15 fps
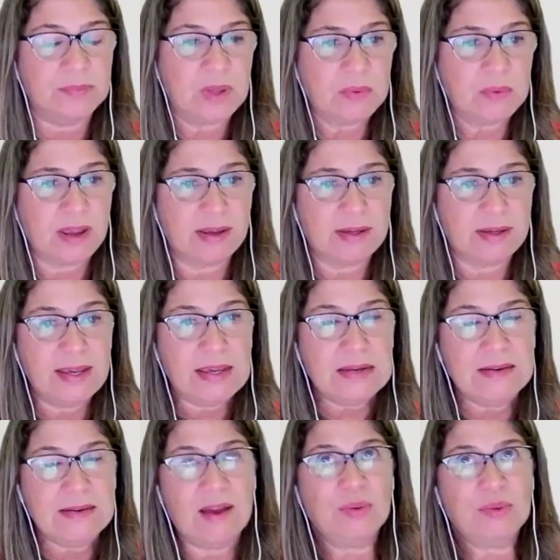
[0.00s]
Okay,
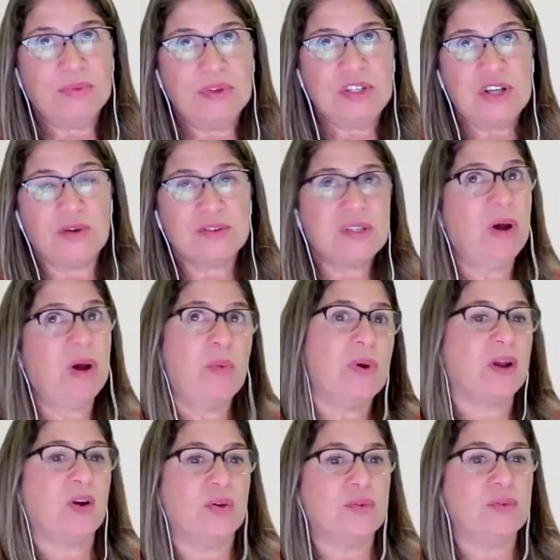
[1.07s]
now we talked about
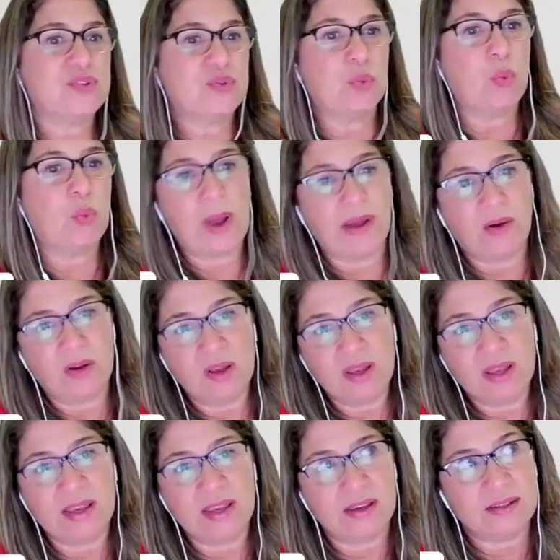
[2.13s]
what goes well
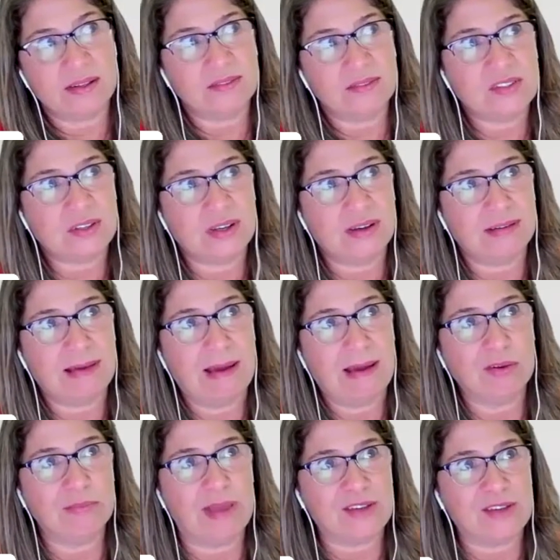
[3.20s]
and how
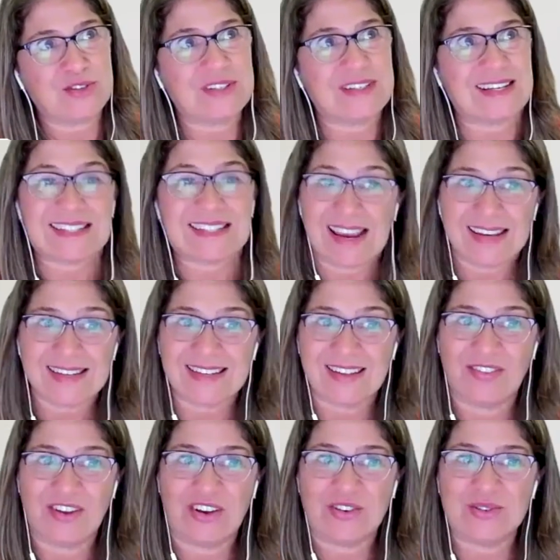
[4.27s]
you measure success in
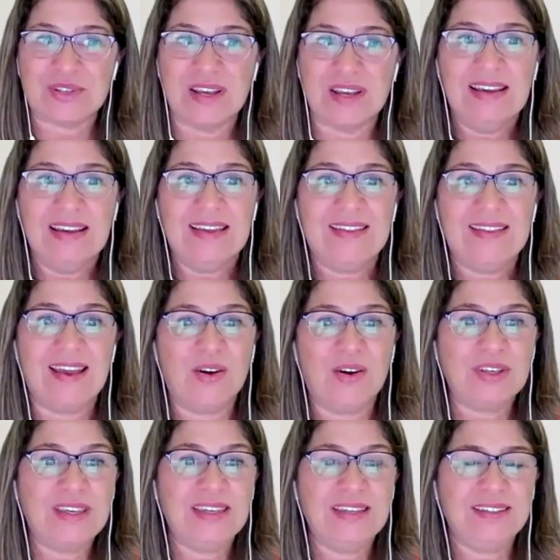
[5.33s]
those. Now,
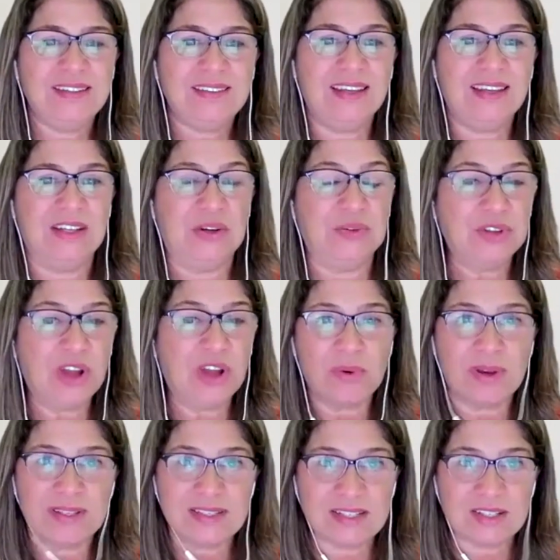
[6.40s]
not
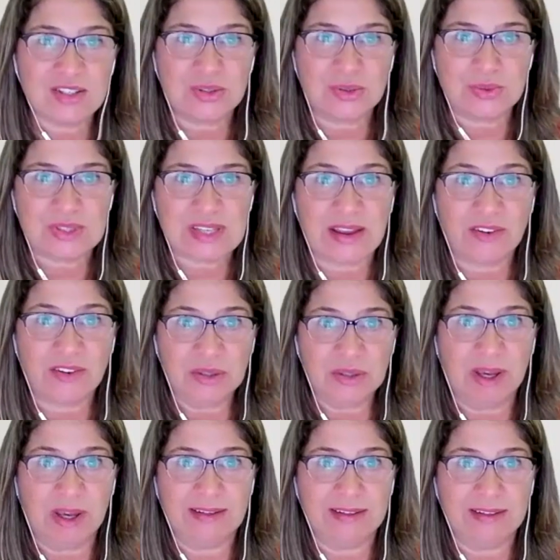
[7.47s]
wanting to scare
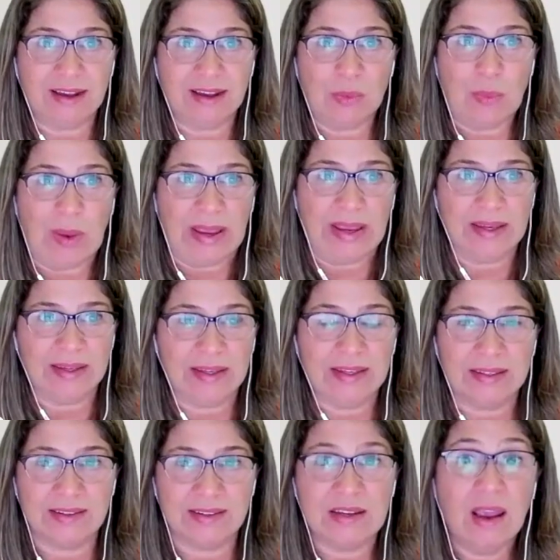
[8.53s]
anybody away,
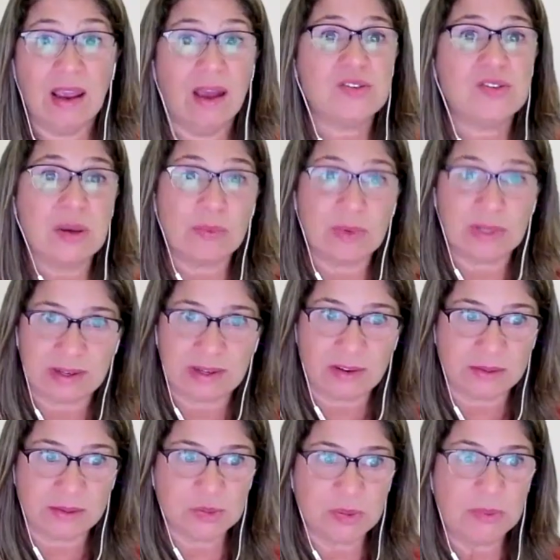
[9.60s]
and also I want to
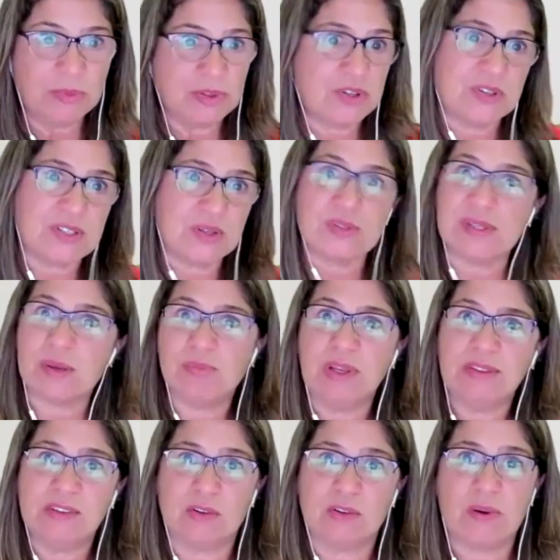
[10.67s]
encourage people to still
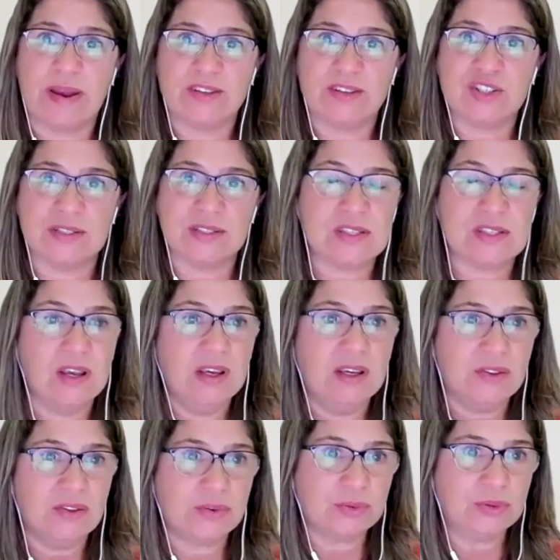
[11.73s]
submit their questions
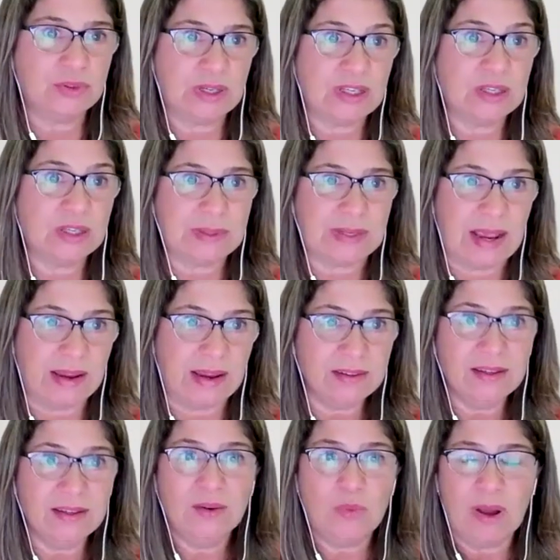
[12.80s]
through the Q&A
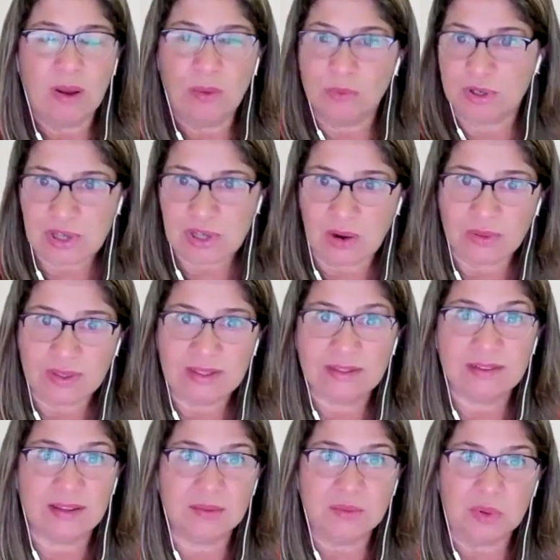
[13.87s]
while we're talking,
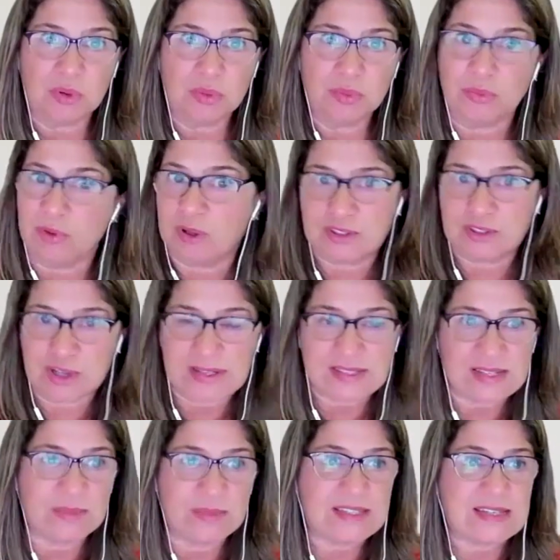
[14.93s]
and we'll address
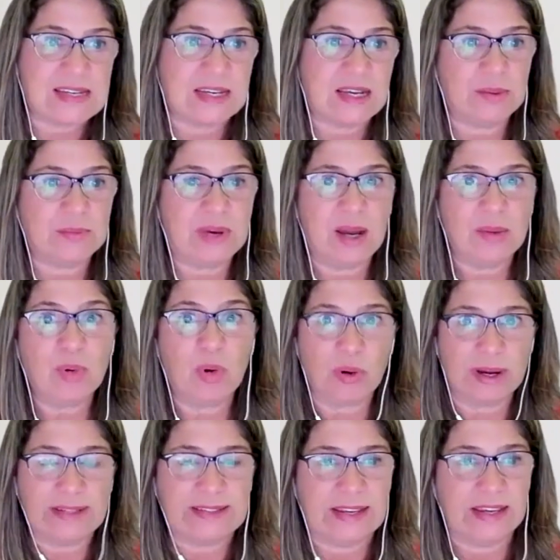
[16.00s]
them as they come up or
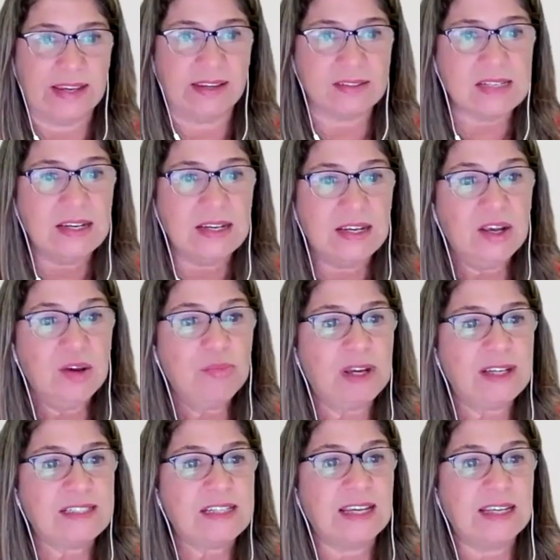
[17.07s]
at the end.
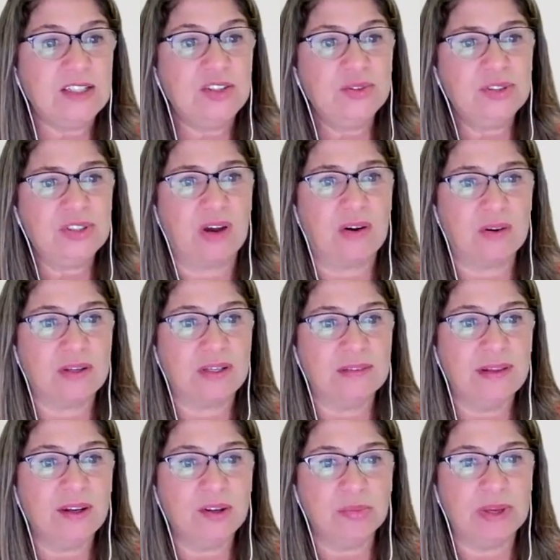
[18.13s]
But can you talk a
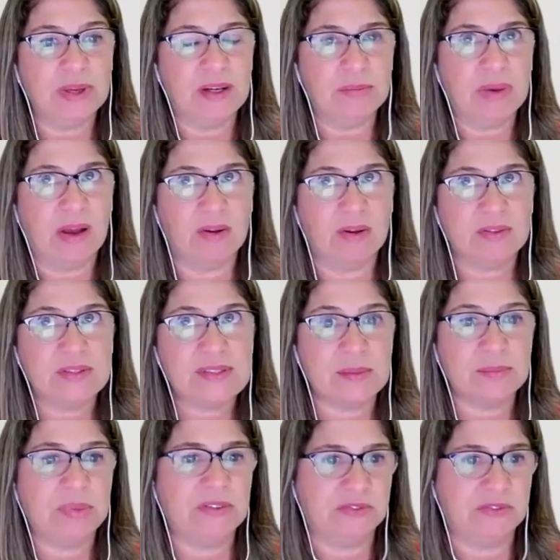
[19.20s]
little bit about
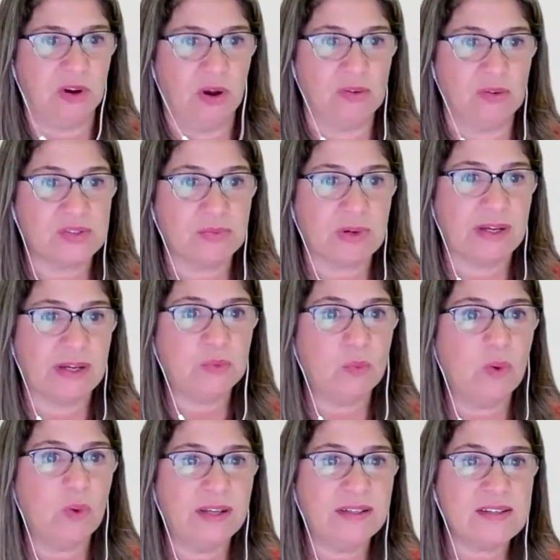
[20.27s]
some pitfalls, right?
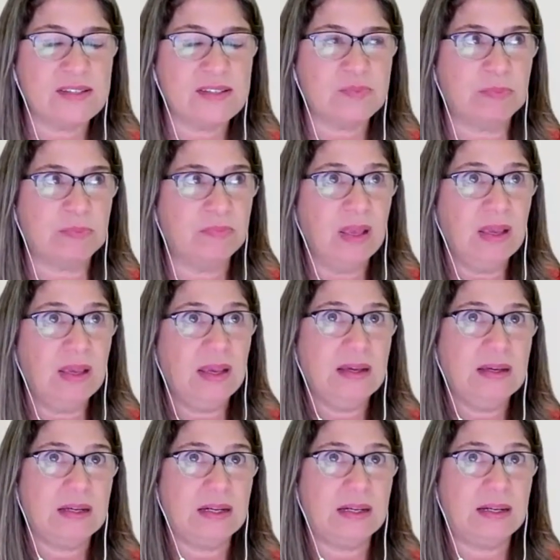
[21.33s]
What is
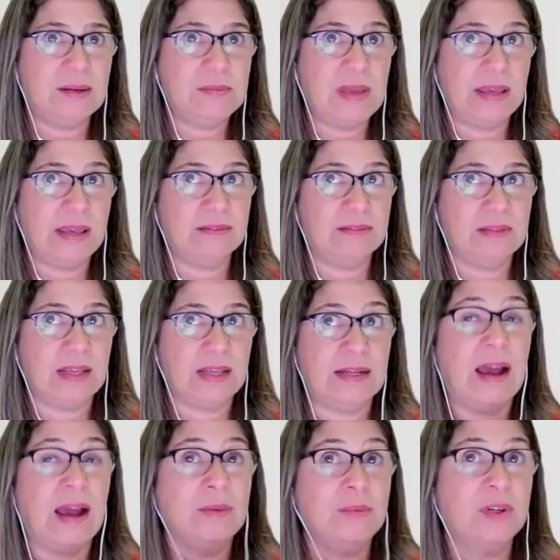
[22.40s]
and
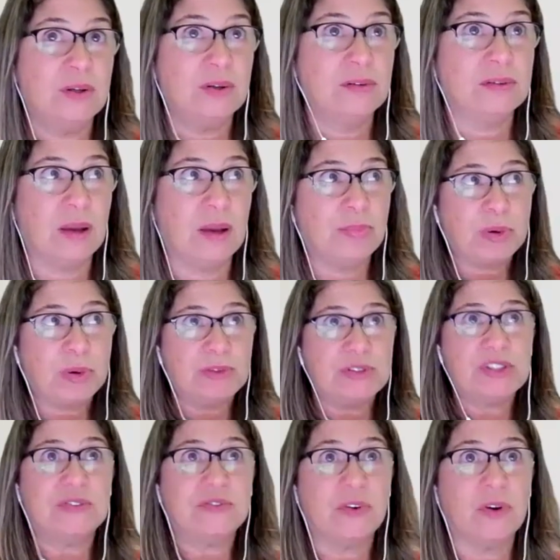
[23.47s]
I will approach
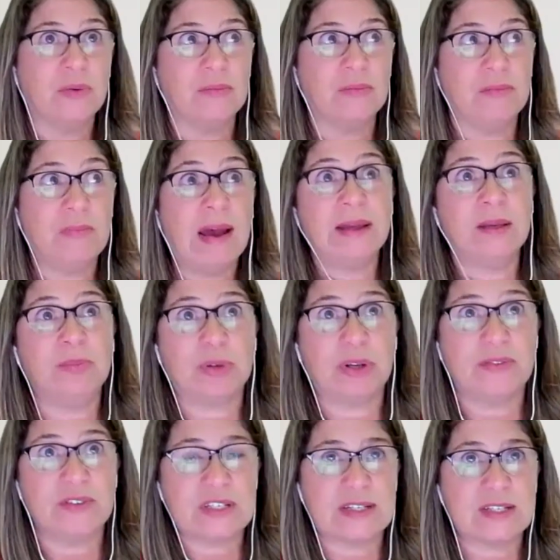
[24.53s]
it from my
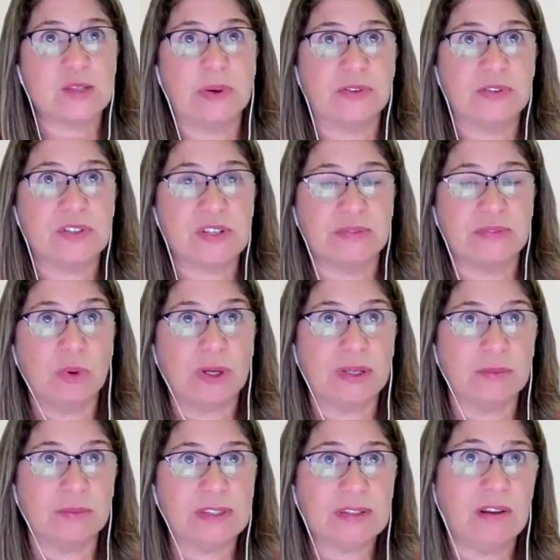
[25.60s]
previous experience in
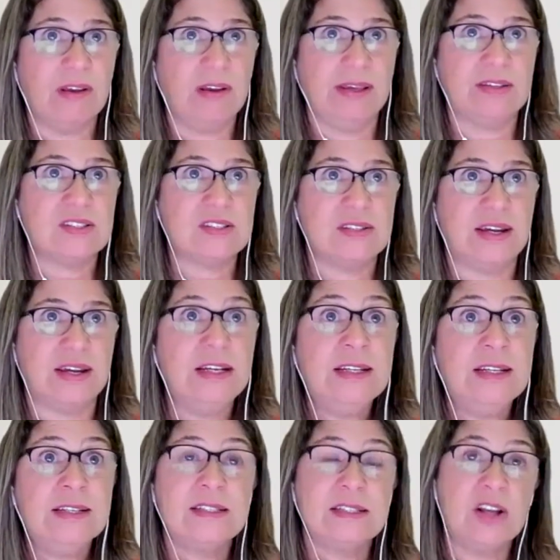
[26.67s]
working with clients that
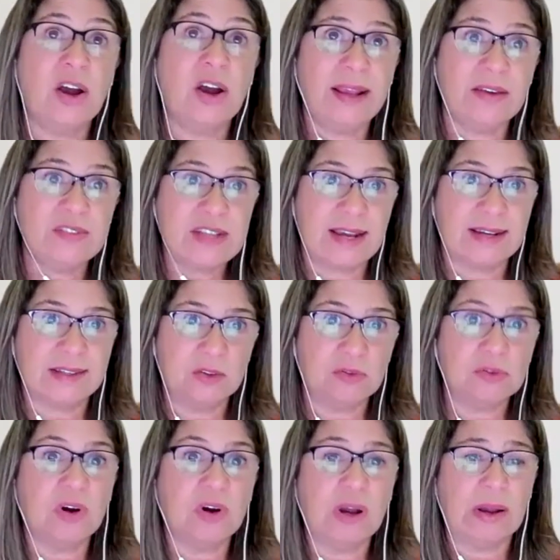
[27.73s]
did not have technical
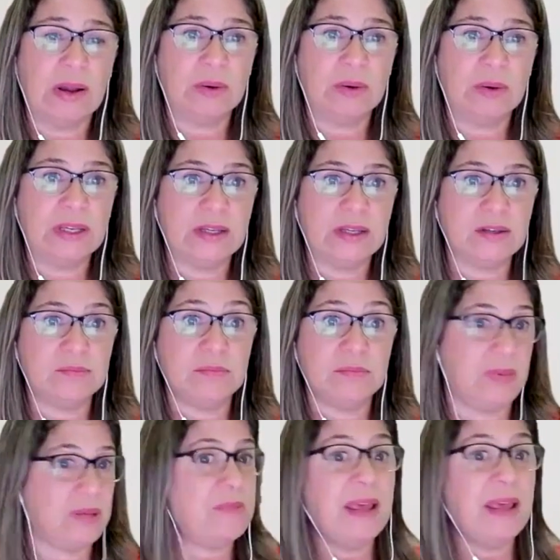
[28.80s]
know-how in
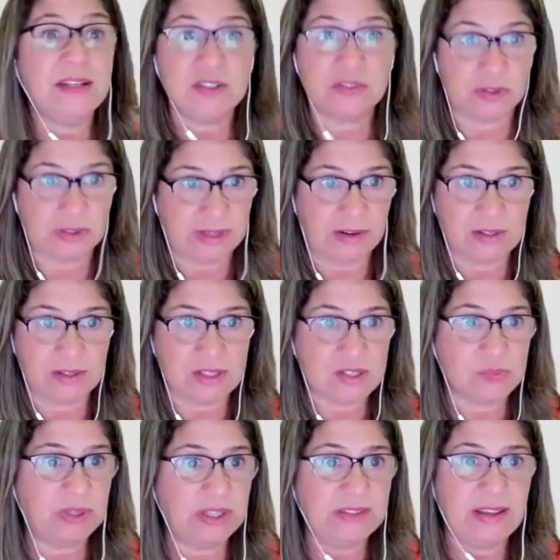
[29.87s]
many different areas,
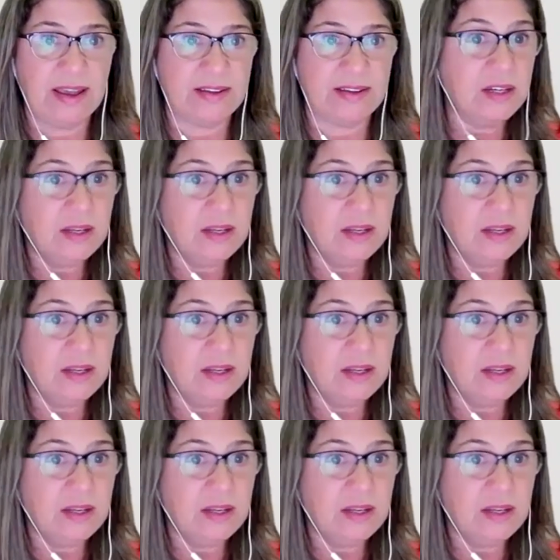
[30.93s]
be that